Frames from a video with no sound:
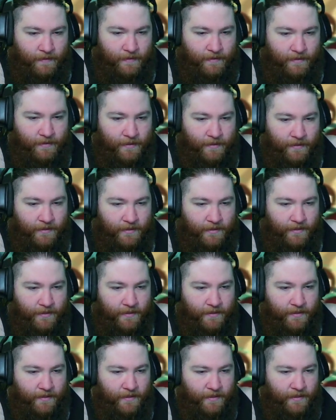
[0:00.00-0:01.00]
Alright.
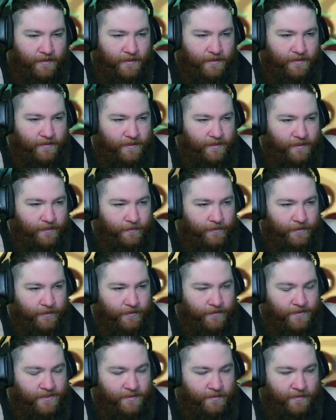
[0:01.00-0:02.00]
Either one of
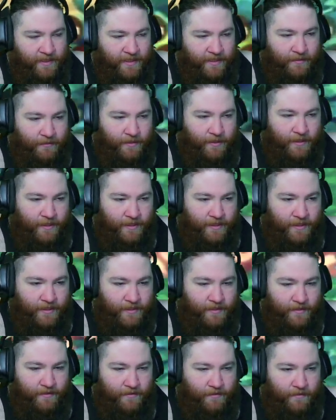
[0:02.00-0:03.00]
those are money rock.
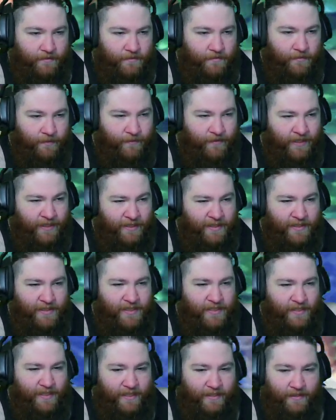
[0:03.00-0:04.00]
We've done
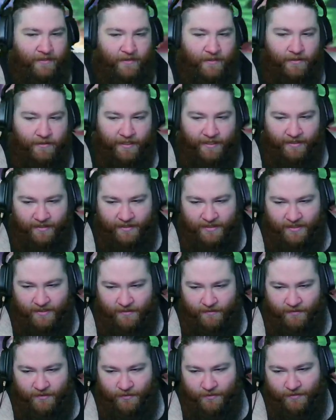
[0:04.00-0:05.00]
this, like, okay, this is what
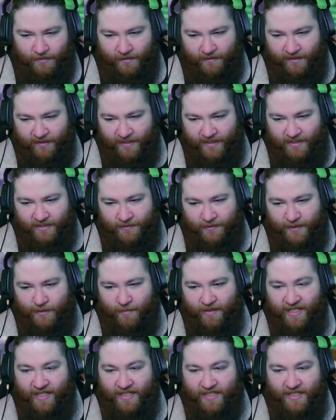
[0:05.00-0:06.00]
I'm talking about. These little
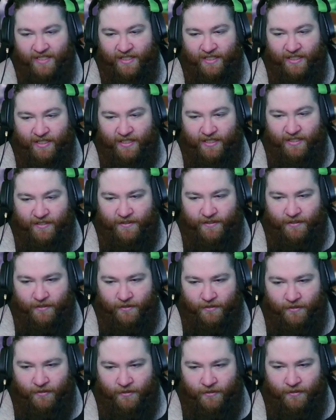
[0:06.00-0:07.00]
spots, there
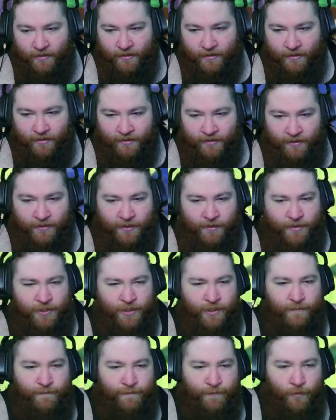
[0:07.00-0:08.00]
are
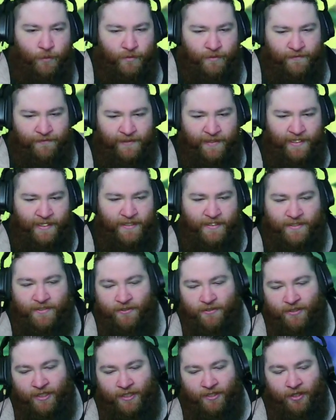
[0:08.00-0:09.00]
usually 4 of these. They're
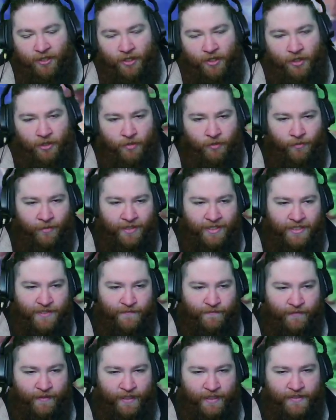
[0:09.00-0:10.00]
not always
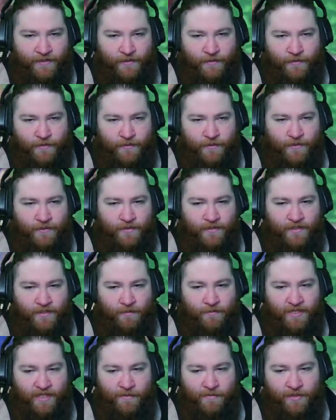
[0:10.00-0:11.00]
fossils.
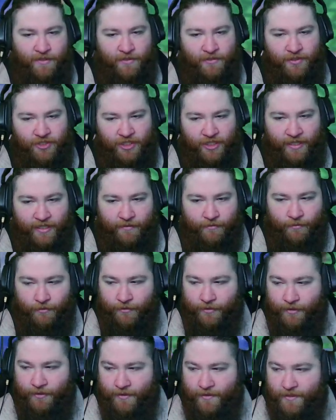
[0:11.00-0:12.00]
Sometimes they're
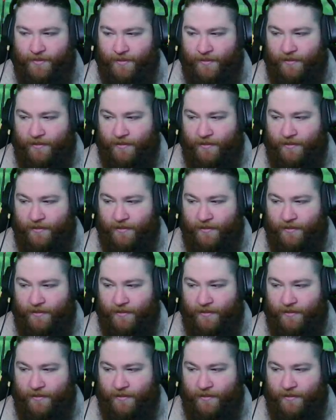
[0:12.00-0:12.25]
gyroids.